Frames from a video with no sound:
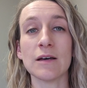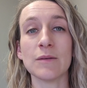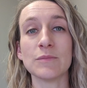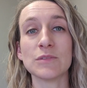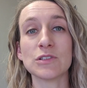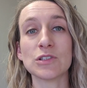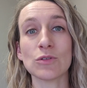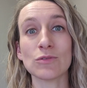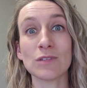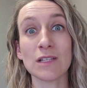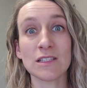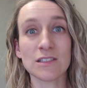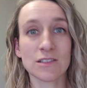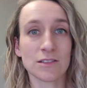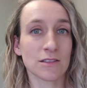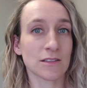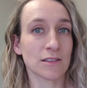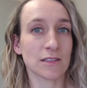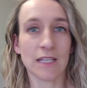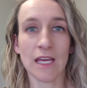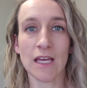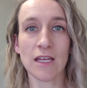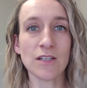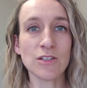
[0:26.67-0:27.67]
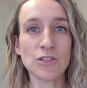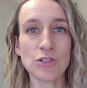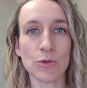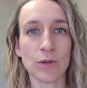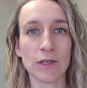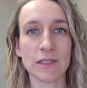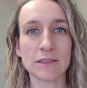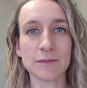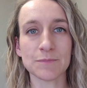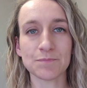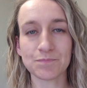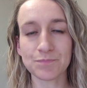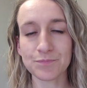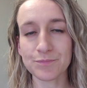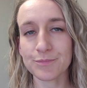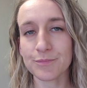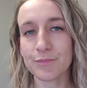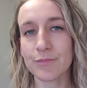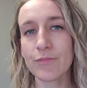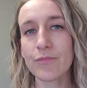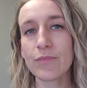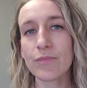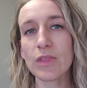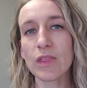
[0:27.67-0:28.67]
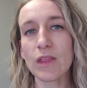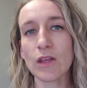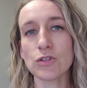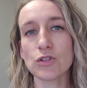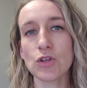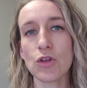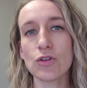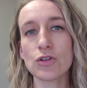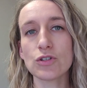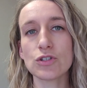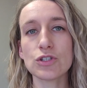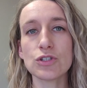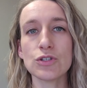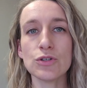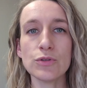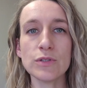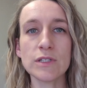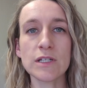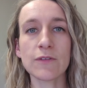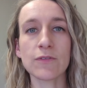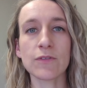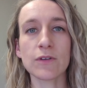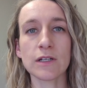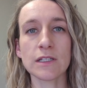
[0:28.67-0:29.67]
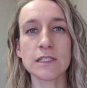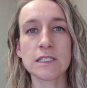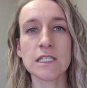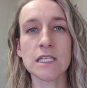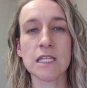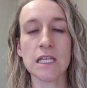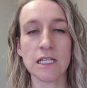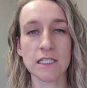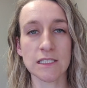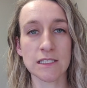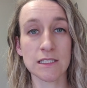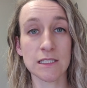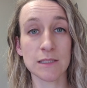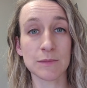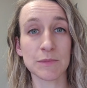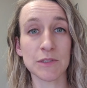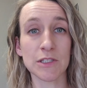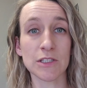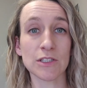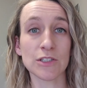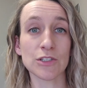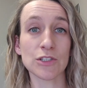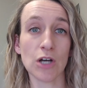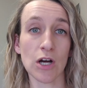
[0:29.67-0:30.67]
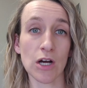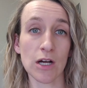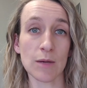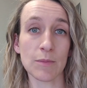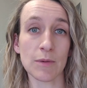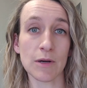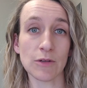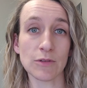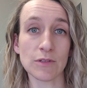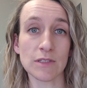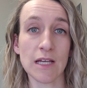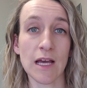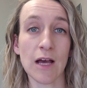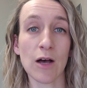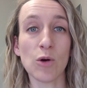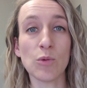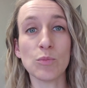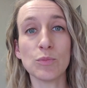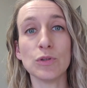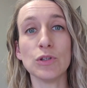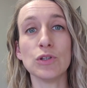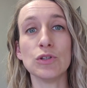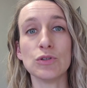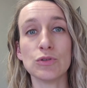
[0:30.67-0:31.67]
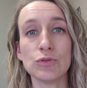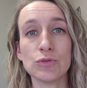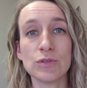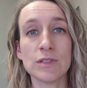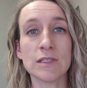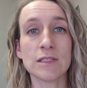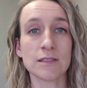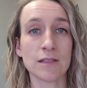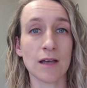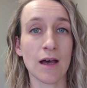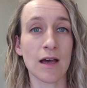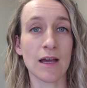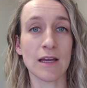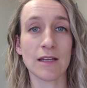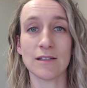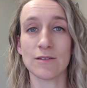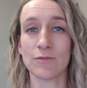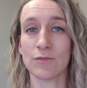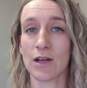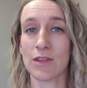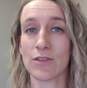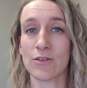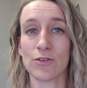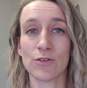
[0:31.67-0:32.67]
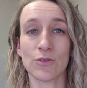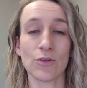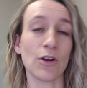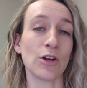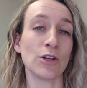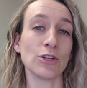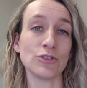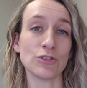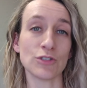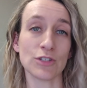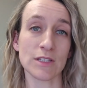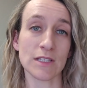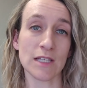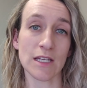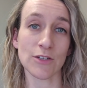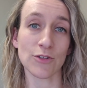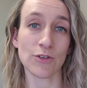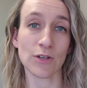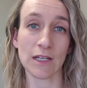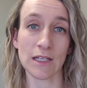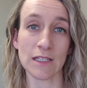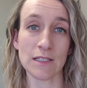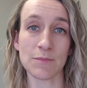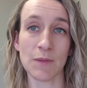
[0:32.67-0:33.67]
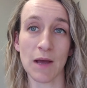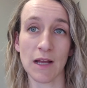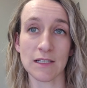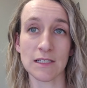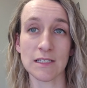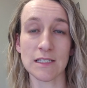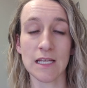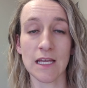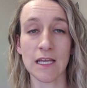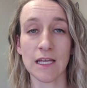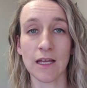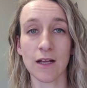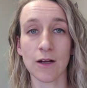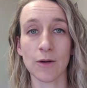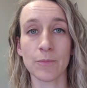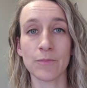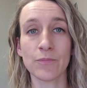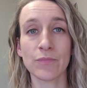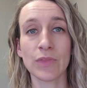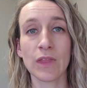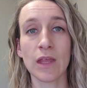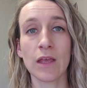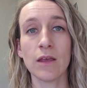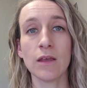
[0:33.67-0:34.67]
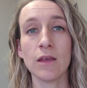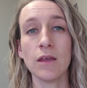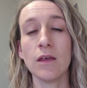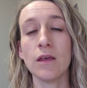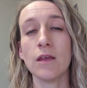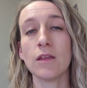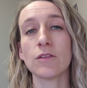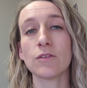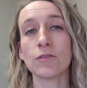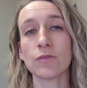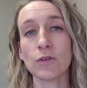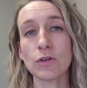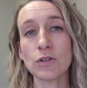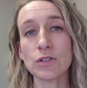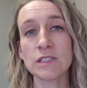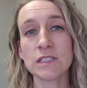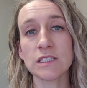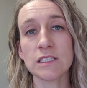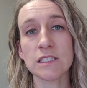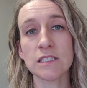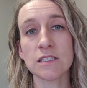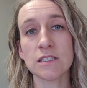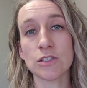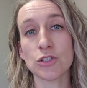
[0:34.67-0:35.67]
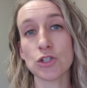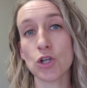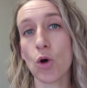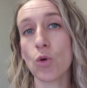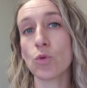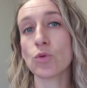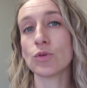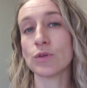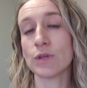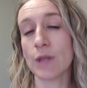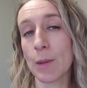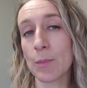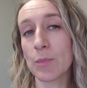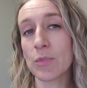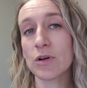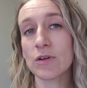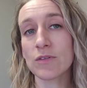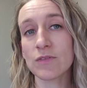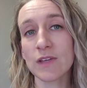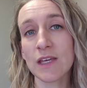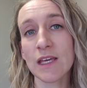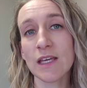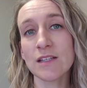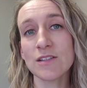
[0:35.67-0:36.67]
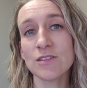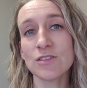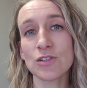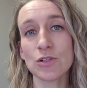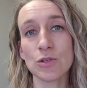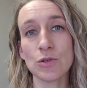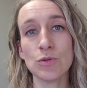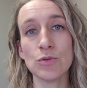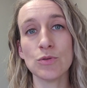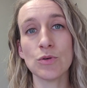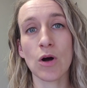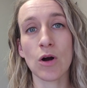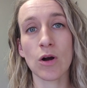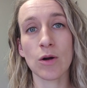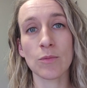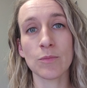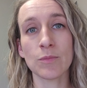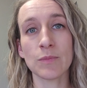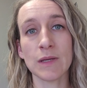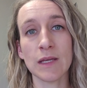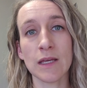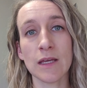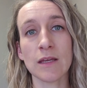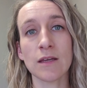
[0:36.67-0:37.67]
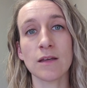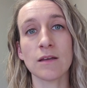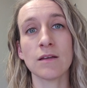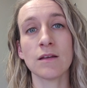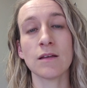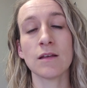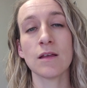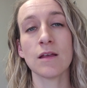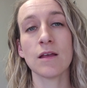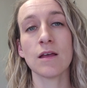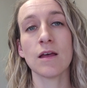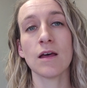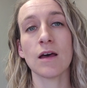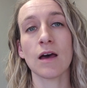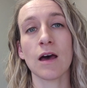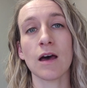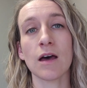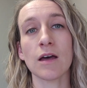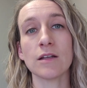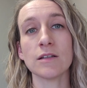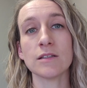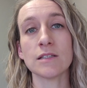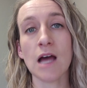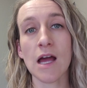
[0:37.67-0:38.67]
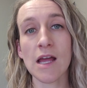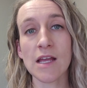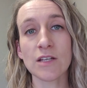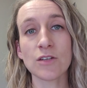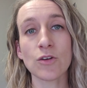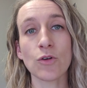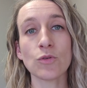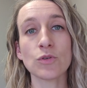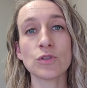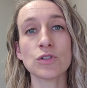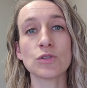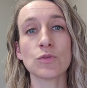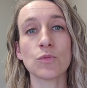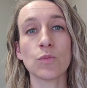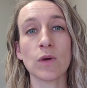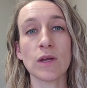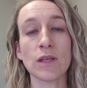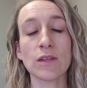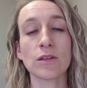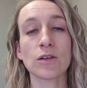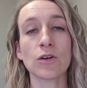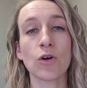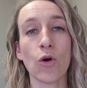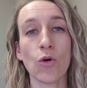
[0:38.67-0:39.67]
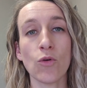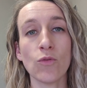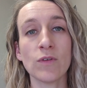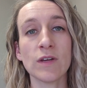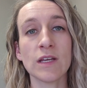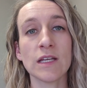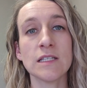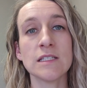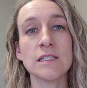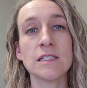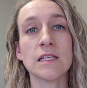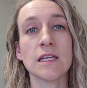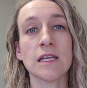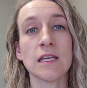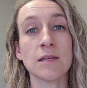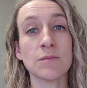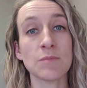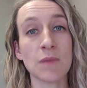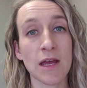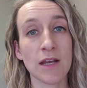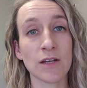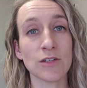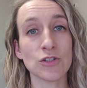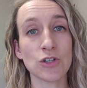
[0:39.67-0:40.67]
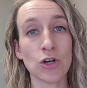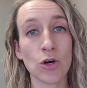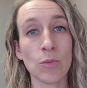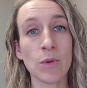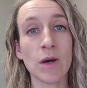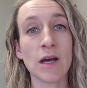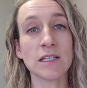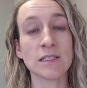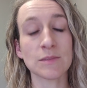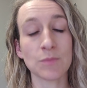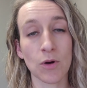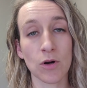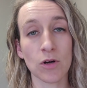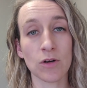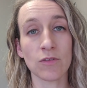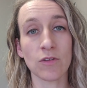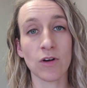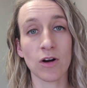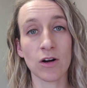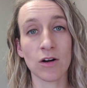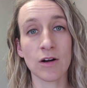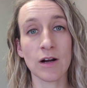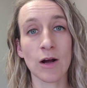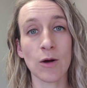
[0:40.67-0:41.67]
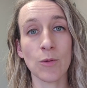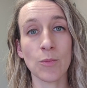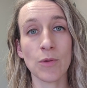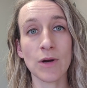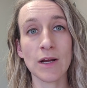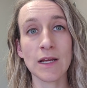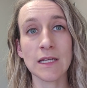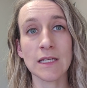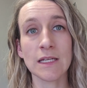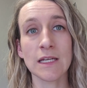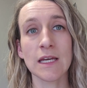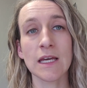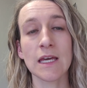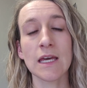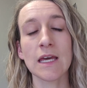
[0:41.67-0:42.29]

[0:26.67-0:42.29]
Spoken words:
So let's get into it. So there's two different things that I'm going to talk about to help you decide whether or not you should send your kids back to daycare. The first is the total number of kids who are being diagnosed with COVID in Manitoba as part of our outbreak.